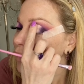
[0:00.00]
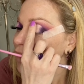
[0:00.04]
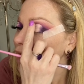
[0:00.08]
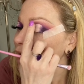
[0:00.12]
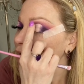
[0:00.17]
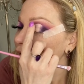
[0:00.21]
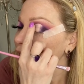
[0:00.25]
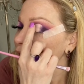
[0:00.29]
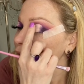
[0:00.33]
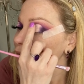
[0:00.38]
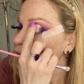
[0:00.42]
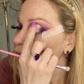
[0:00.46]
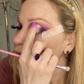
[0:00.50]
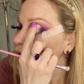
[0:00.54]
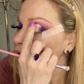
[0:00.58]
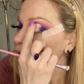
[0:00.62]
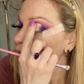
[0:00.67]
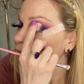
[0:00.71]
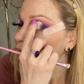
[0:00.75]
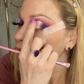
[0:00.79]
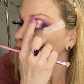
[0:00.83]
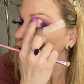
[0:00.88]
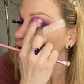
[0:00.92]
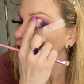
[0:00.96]
at
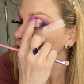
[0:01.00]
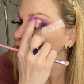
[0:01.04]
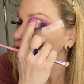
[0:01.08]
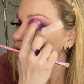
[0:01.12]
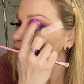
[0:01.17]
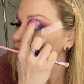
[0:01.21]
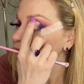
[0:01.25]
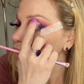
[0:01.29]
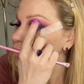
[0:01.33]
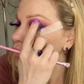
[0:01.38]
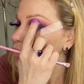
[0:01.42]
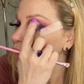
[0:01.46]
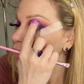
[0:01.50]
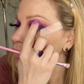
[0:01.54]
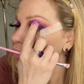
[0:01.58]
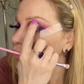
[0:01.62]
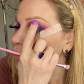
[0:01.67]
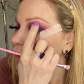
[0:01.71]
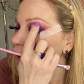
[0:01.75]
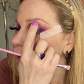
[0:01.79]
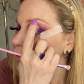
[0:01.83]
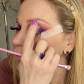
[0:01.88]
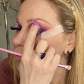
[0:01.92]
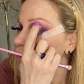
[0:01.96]
reactivating my
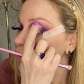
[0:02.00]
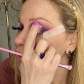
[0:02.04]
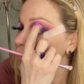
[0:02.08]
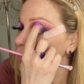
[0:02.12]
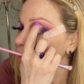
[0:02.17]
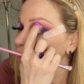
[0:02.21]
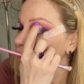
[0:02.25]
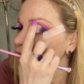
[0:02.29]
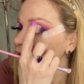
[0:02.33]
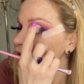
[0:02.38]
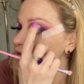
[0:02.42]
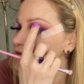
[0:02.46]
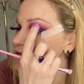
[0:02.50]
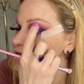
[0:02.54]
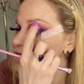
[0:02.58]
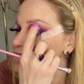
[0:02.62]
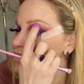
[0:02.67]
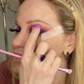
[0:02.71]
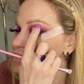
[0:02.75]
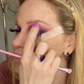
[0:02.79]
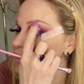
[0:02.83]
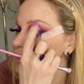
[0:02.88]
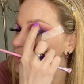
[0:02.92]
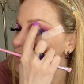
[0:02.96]
primer to make it
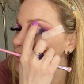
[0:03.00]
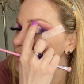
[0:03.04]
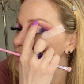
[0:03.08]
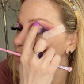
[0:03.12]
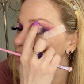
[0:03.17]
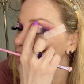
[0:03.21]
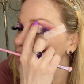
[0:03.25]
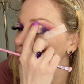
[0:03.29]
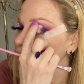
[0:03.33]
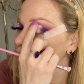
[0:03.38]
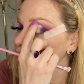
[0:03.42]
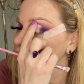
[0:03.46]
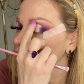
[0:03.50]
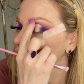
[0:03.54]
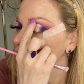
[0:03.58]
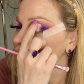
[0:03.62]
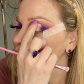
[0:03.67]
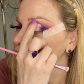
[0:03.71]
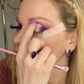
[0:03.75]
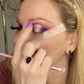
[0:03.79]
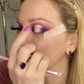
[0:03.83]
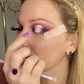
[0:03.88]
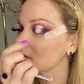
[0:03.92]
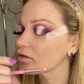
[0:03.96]
sticky again
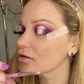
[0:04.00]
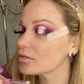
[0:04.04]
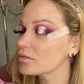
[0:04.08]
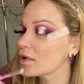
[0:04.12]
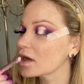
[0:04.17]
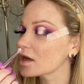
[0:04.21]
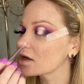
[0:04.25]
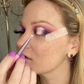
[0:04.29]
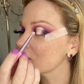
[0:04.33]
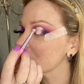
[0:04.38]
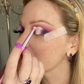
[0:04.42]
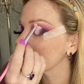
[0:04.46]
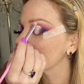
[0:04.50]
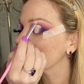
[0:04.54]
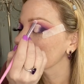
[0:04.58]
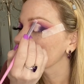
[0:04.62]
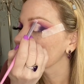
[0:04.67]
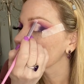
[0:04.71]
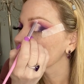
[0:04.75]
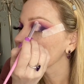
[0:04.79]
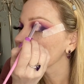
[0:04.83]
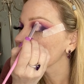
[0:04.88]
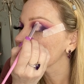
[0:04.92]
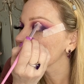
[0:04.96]
to make sure
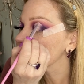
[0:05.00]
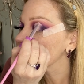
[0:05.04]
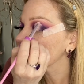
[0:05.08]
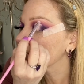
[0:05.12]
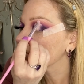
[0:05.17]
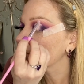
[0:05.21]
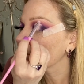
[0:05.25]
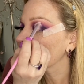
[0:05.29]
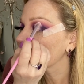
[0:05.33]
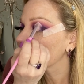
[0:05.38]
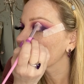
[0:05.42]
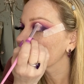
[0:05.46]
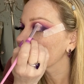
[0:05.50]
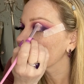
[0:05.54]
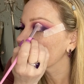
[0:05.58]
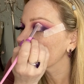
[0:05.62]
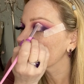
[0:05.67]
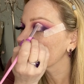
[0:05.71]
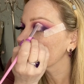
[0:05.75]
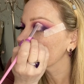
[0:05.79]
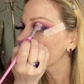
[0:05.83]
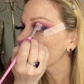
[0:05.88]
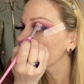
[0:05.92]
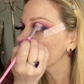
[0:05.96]
that this foil
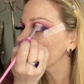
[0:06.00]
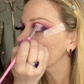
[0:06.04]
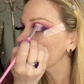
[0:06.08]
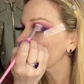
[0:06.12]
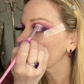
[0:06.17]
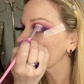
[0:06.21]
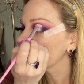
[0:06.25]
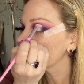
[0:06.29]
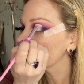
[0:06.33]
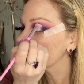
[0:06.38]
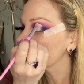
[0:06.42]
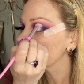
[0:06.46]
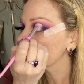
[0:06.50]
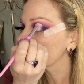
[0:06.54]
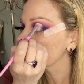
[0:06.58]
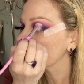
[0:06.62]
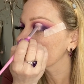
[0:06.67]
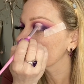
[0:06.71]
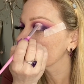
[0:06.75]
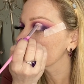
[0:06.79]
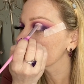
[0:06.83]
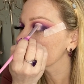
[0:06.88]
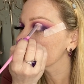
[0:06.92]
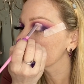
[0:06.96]

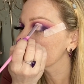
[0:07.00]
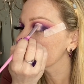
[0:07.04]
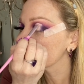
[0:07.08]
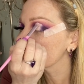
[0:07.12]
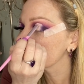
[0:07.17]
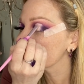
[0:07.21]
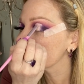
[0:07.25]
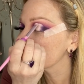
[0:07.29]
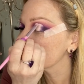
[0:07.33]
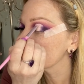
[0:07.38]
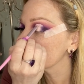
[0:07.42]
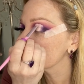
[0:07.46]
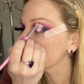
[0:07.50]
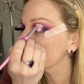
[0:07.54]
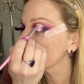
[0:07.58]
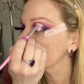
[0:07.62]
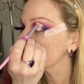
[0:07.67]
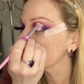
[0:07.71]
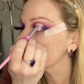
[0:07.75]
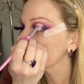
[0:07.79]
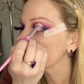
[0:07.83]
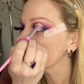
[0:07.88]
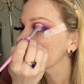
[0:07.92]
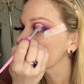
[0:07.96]
shade stays.
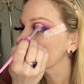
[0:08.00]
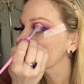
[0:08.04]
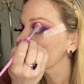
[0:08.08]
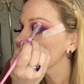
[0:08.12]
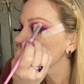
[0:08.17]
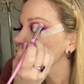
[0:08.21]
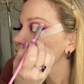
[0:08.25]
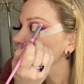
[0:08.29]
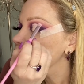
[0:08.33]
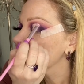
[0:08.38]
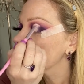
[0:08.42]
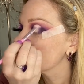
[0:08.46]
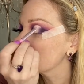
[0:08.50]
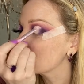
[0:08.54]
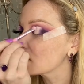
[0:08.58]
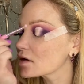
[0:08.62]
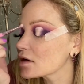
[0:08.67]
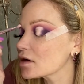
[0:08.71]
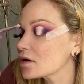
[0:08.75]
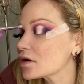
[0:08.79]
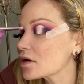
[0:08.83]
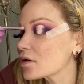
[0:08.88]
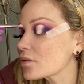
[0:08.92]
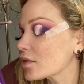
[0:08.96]

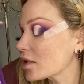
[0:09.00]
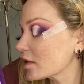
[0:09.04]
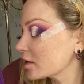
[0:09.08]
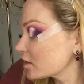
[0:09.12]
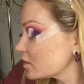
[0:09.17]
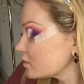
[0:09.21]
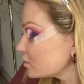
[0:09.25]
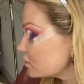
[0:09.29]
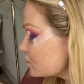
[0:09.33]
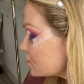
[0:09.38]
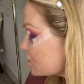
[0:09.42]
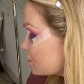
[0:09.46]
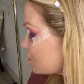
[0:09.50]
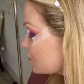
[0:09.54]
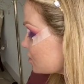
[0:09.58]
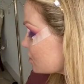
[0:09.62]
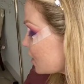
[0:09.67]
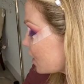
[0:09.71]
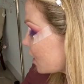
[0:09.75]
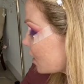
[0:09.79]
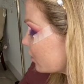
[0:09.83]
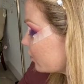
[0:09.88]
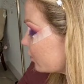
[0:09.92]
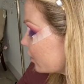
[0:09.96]
And I want you to
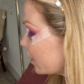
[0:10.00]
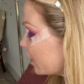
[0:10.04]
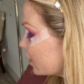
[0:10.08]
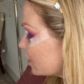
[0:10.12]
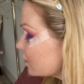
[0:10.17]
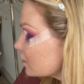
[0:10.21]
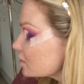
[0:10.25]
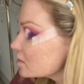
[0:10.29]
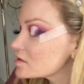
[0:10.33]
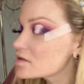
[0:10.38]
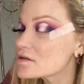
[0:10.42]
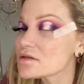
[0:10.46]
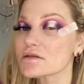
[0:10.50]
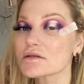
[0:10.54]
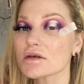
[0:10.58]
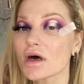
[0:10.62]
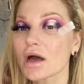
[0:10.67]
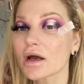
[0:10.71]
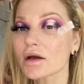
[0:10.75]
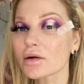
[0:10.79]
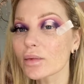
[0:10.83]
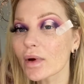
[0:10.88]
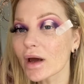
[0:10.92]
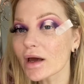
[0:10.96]
tamp it
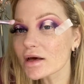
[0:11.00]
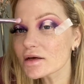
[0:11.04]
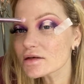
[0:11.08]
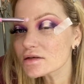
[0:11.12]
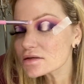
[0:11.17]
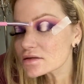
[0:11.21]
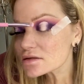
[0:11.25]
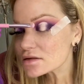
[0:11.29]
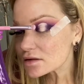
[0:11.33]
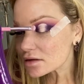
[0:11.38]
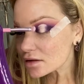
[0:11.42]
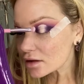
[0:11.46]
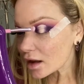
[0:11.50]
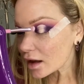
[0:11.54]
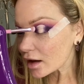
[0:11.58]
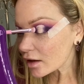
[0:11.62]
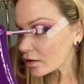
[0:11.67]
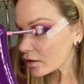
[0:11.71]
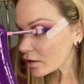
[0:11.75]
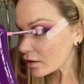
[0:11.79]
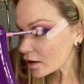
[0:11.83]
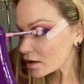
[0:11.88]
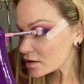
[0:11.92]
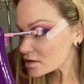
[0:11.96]
sideways
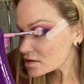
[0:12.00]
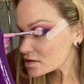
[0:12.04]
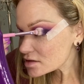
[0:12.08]
like this.